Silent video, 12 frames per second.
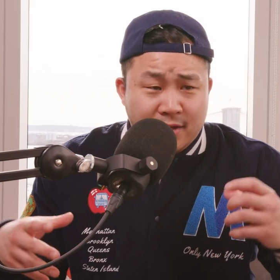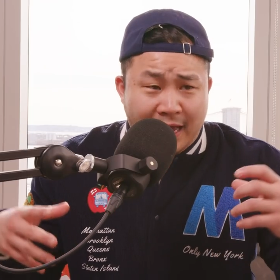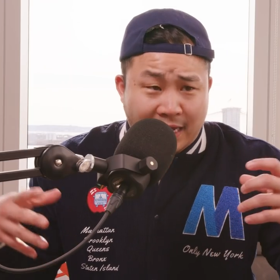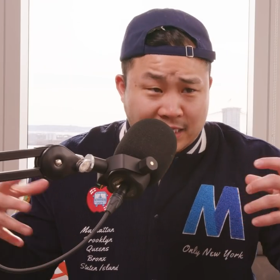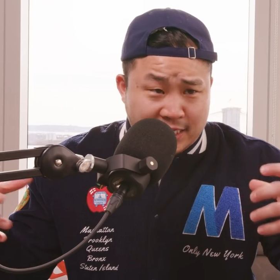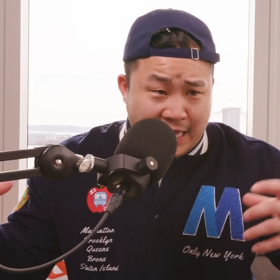
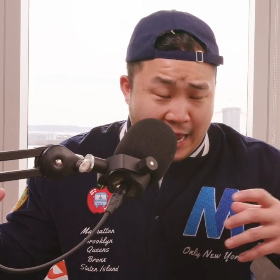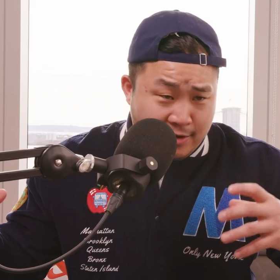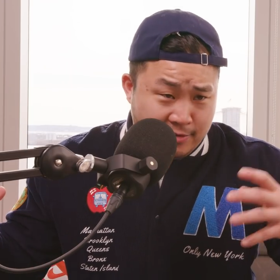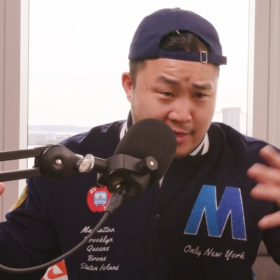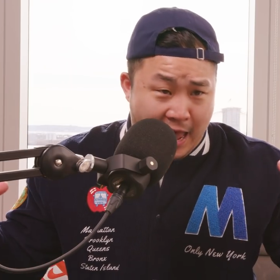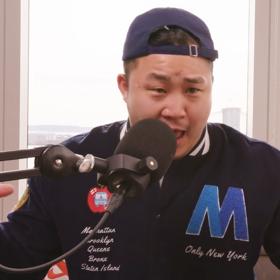
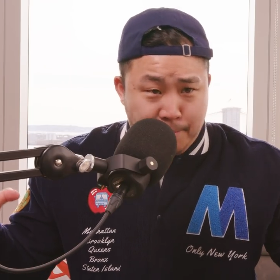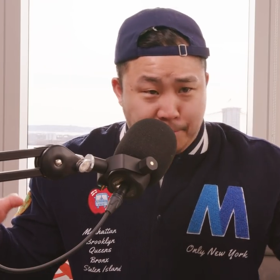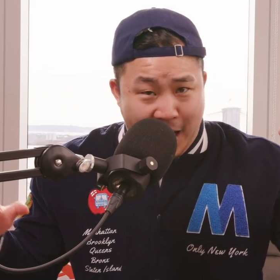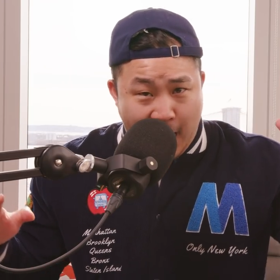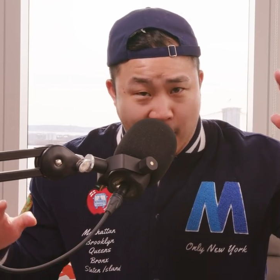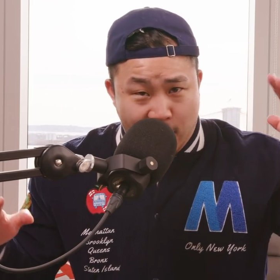extend the
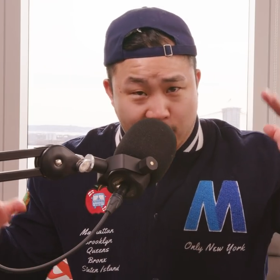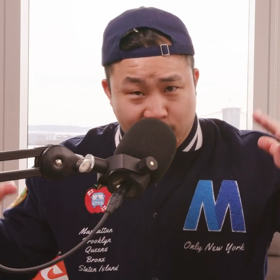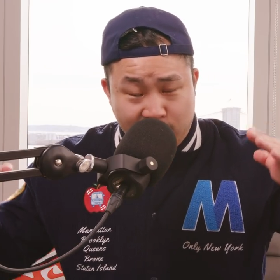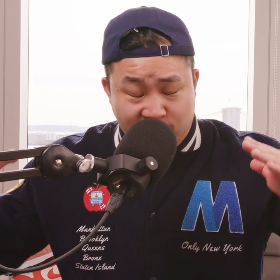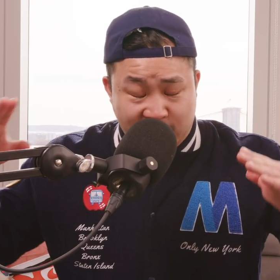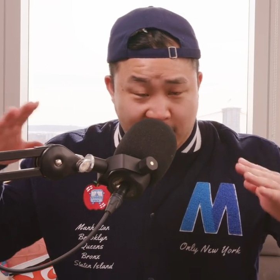empire
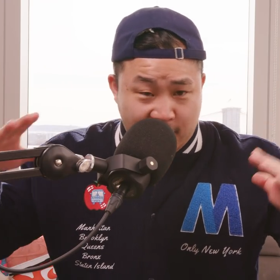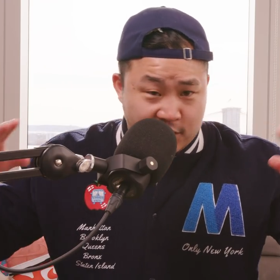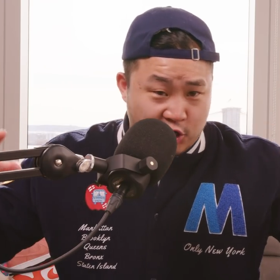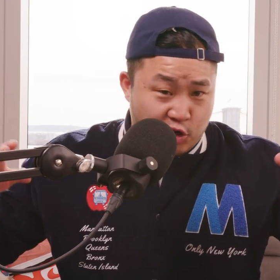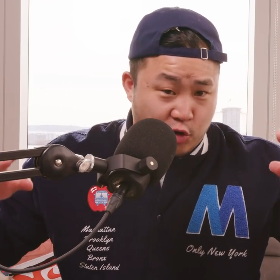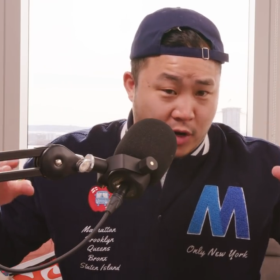
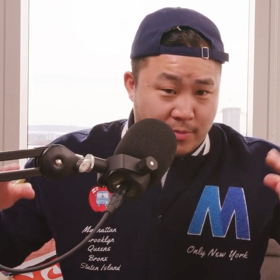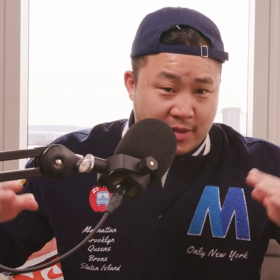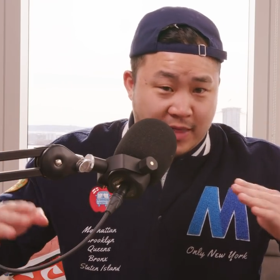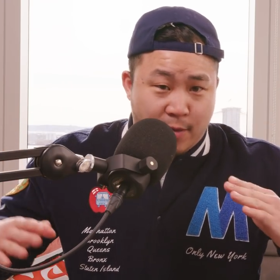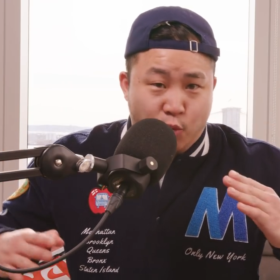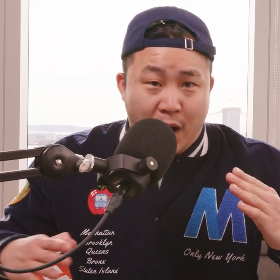things, you know what I mean?
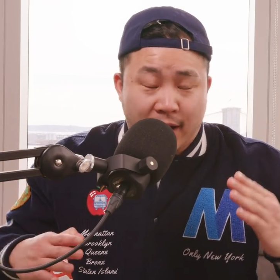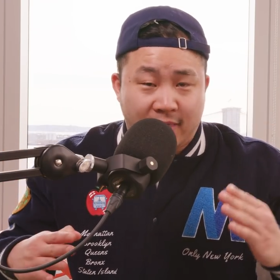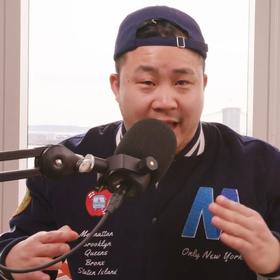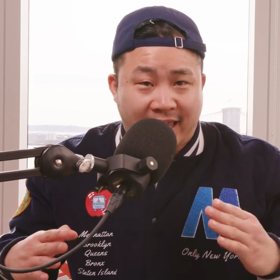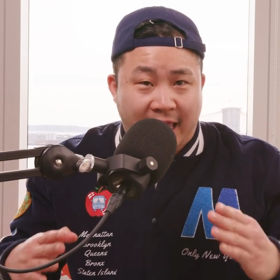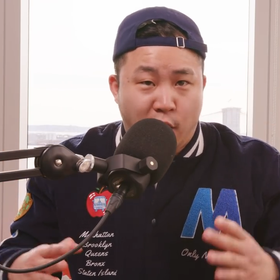They want to
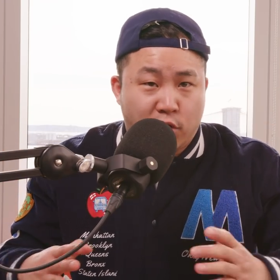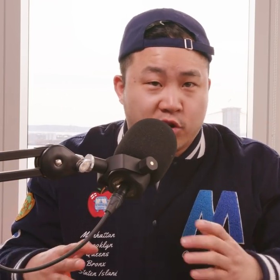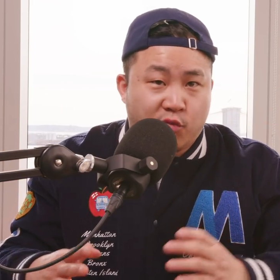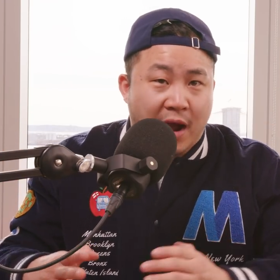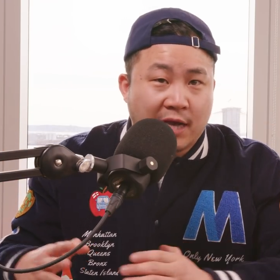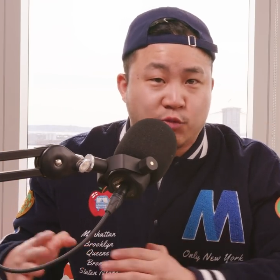like
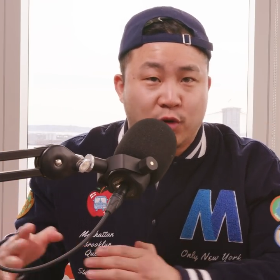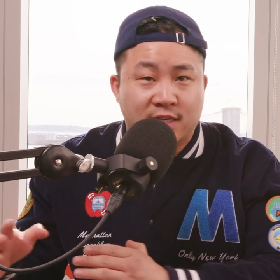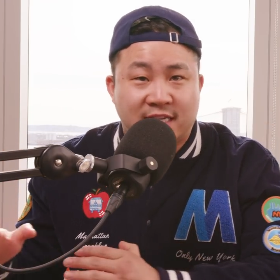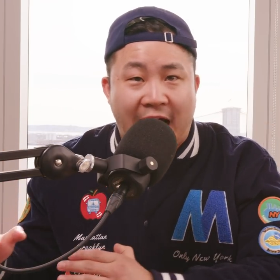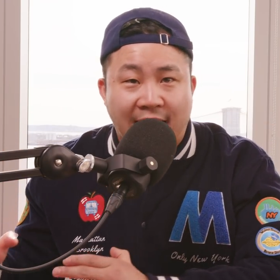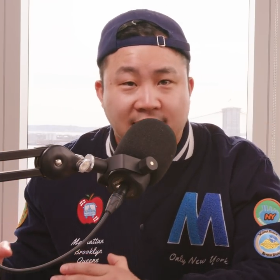characterize one
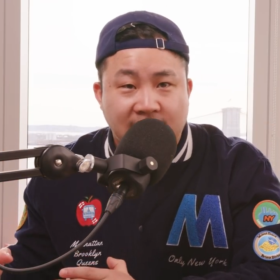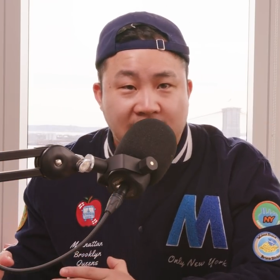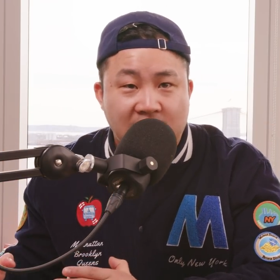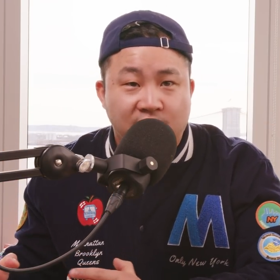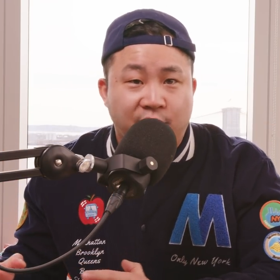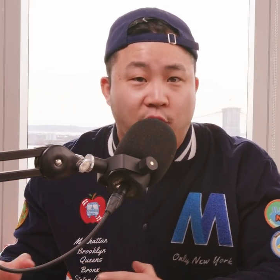side as
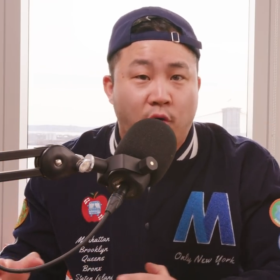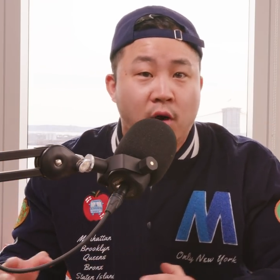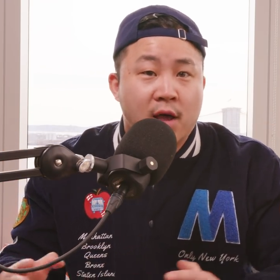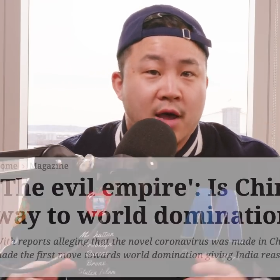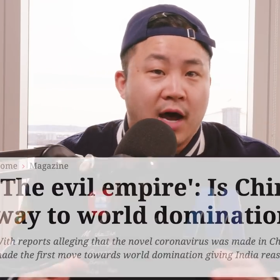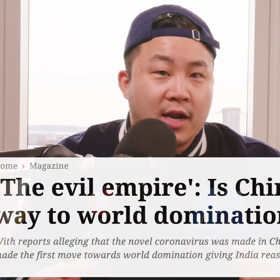evil,
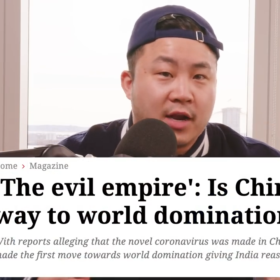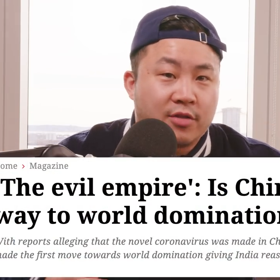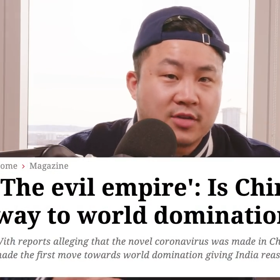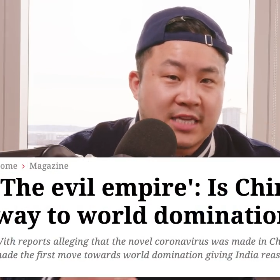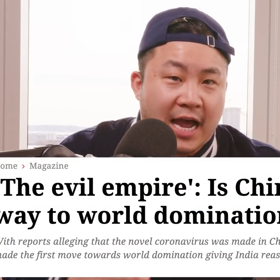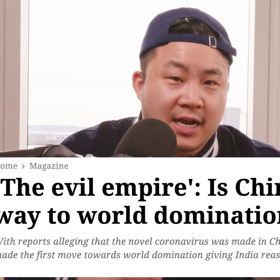
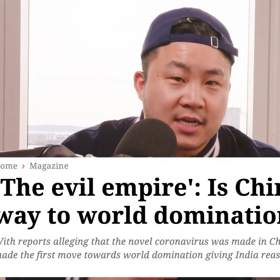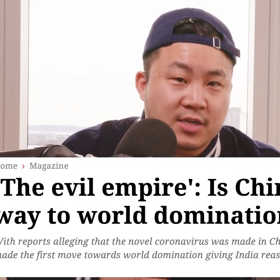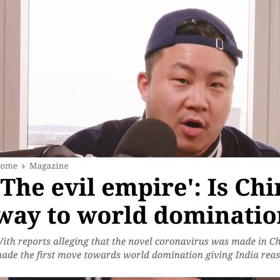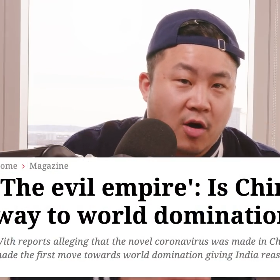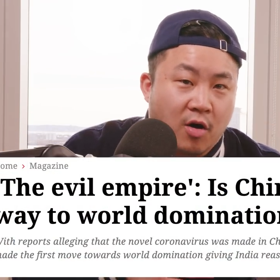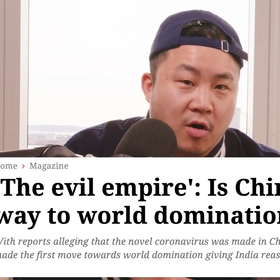another side as
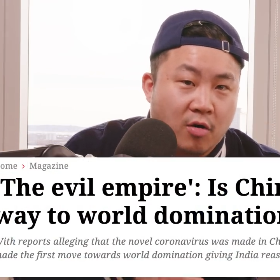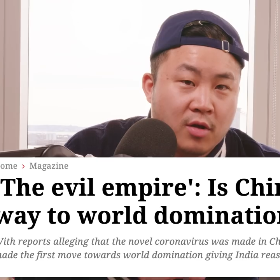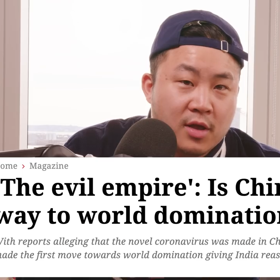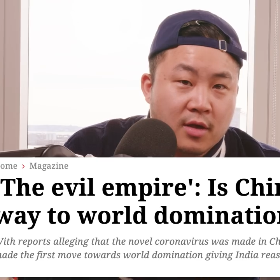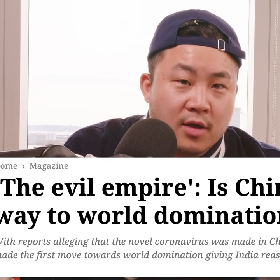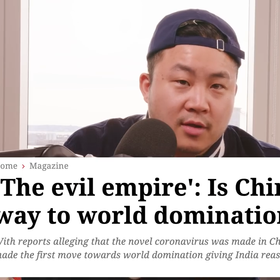all,
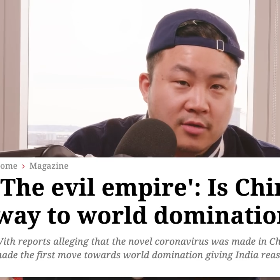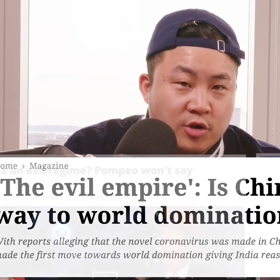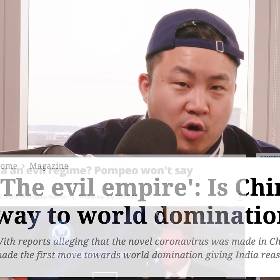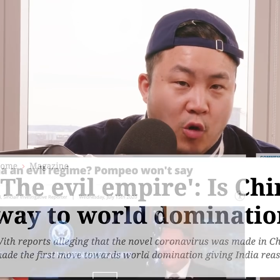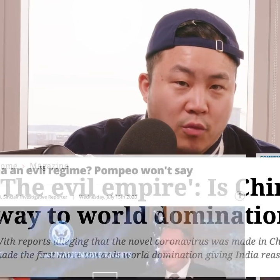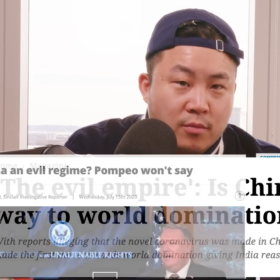you
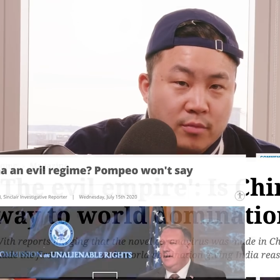know,